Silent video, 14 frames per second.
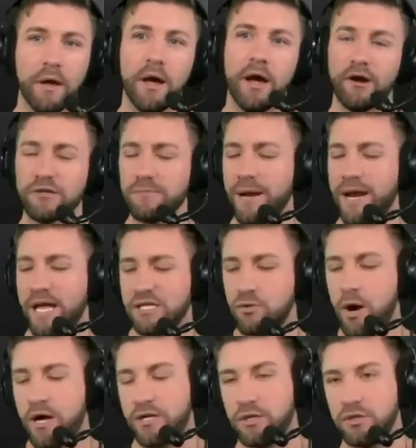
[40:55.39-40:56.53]
Here's my next
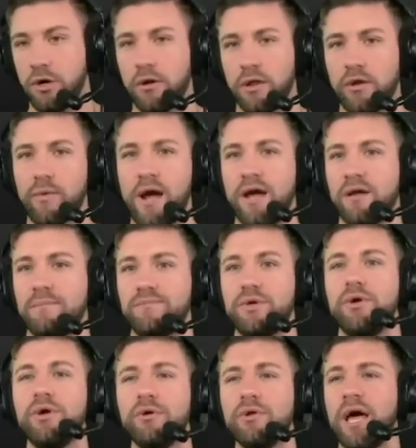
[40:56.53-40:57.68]
question, totally random. Do
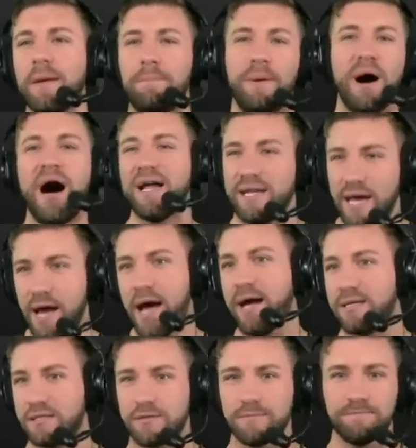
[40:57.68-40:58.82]
you like
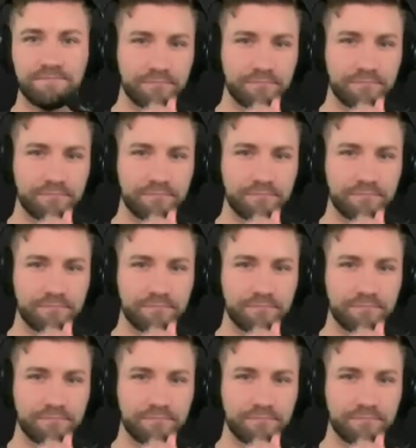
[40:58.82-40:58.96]
podcasts?